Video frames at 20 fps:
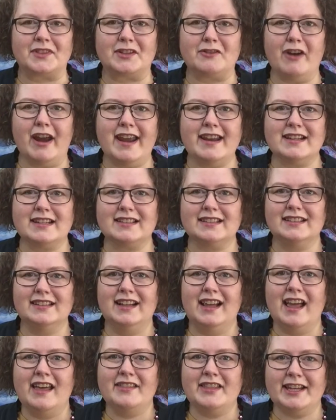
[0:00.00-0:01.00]
Great!
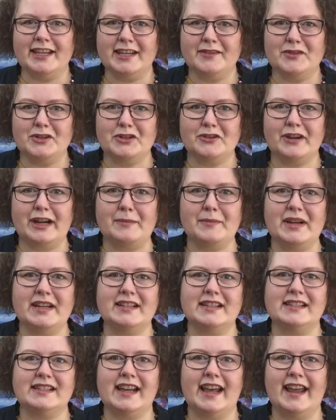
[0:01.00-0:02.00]
Thank you for joining me
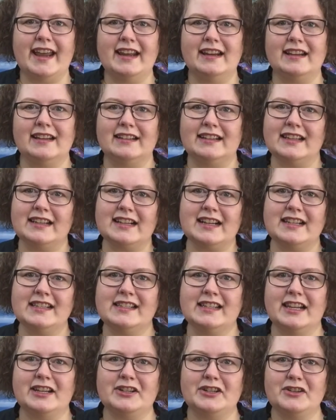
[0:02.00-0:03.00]
today. Like I
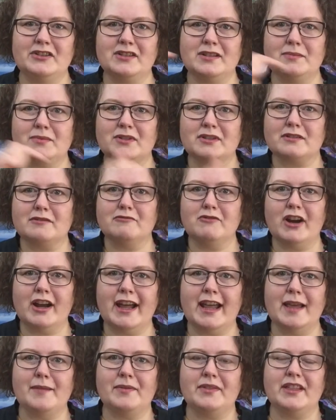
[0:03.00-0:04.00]
said, do
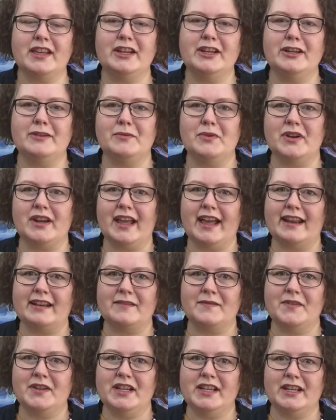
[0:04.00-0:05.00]
subscribe, then you will get the
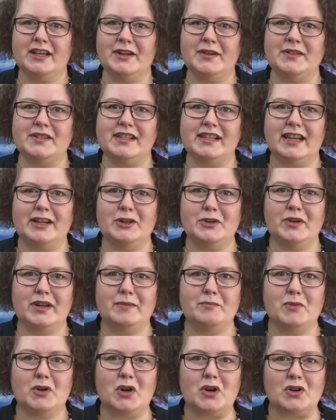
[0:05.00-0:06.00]
videos in your
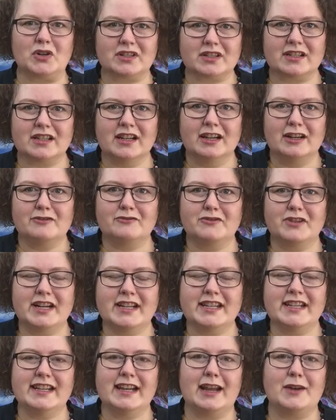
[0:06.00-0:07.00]
inbox
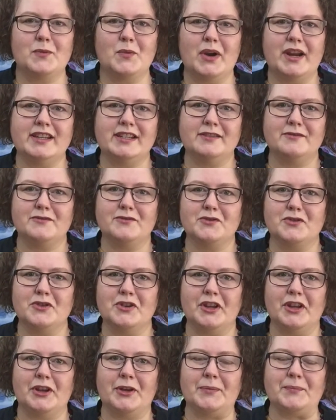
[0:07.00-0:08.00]
ready and waiting for
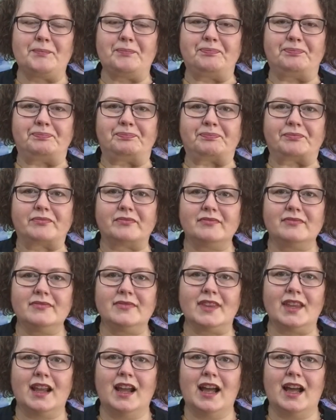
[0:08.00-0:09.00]
you.
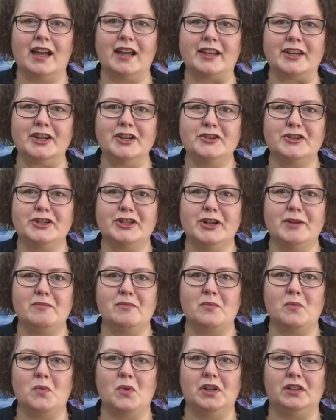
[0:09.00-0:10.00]
Uh, YouTube
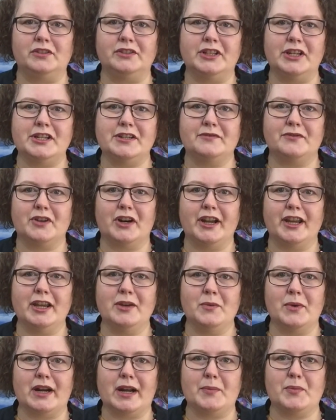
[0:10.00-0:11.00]
will notify you
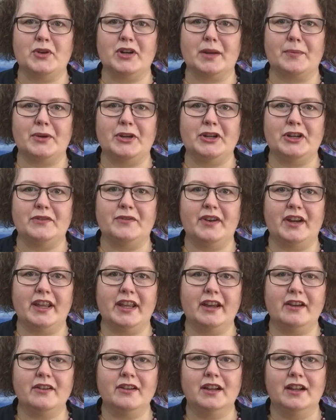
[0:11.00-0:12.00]
when I put up a new
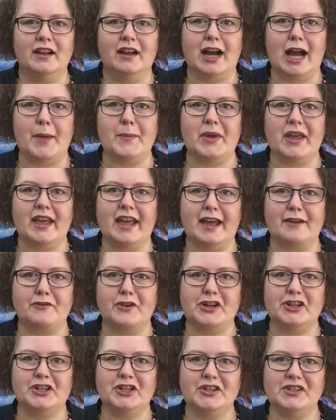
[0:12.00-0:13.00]
video. I'm here every
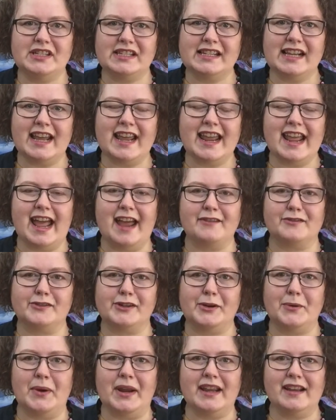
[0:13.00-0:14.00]
Tuesday,
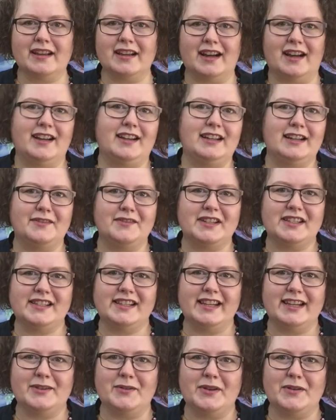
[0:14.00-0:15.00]
every week. I'd love to see
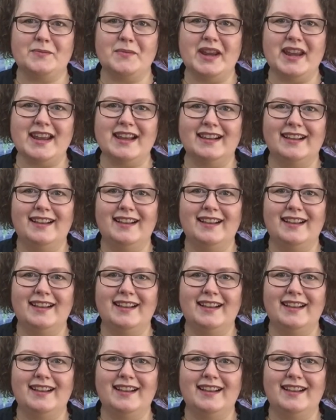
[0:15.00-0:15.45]
you with me.